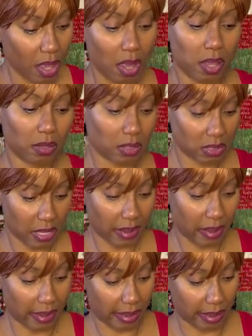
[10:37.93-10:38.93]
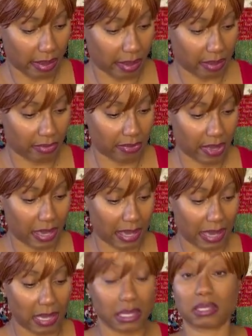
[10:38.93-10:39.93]
Looks like I have
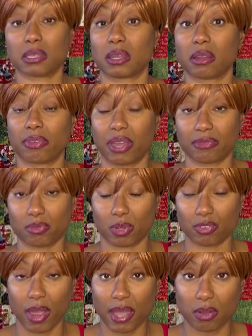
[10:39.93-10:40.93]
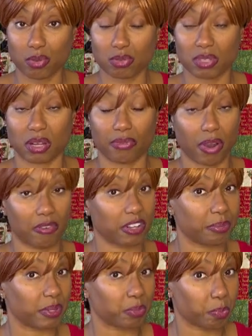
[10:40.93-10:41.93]
a set of half square triangles that have already
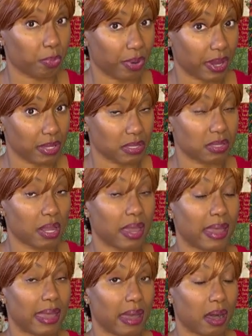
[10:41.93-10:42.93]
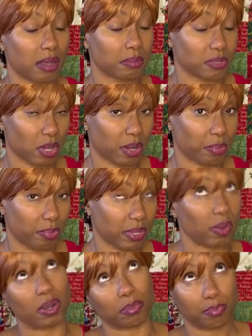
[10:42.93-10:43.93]
been pressed. I'm sorry,
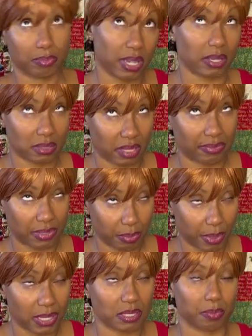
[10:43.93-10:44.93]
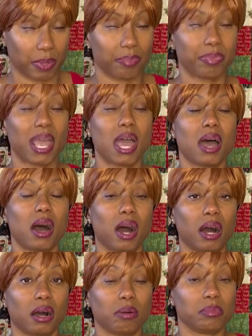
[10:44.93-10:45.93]
yes, definitely pressed, but
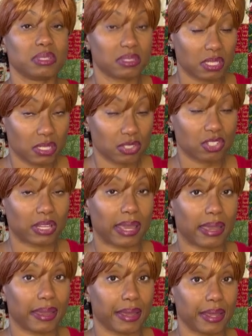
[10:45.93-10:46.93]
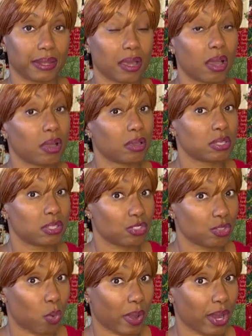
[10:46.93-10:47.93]
stitched and
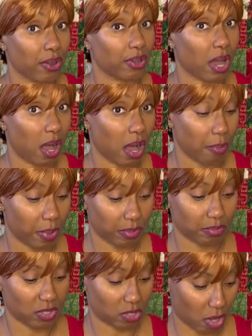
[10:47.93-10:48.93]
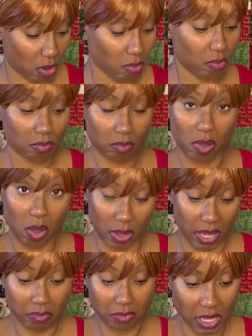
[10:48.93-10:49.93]
squared up. So, okay,
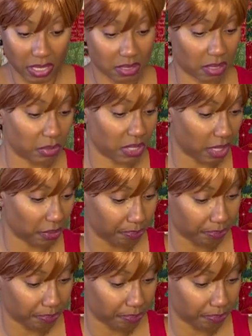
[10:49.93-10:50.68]
got some done.